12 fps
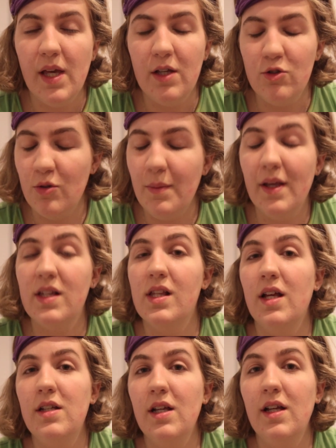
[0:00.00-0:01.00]
It should be
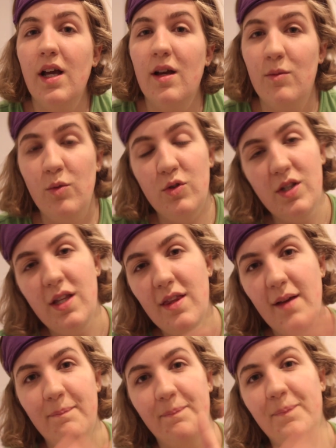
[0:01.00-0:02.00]
exciting, and we'll see you
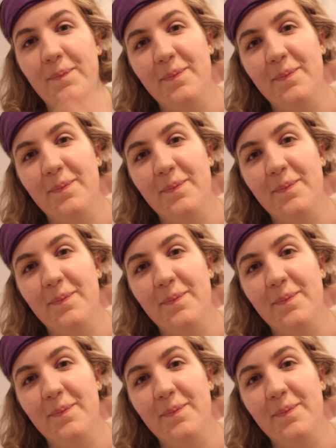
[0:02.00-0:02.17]
then.